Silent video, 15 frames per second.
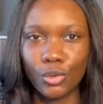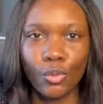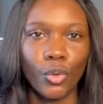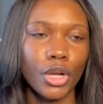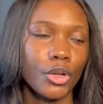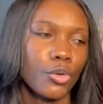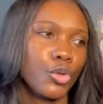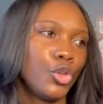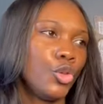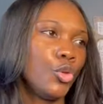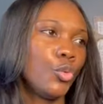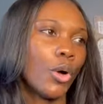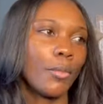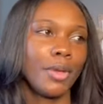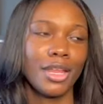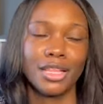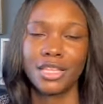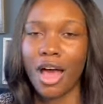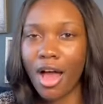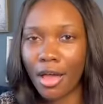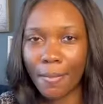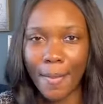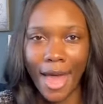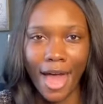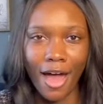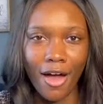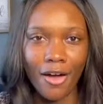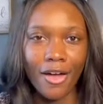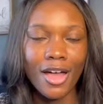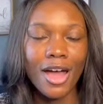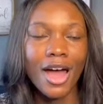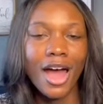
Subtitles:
what you want me to talk about.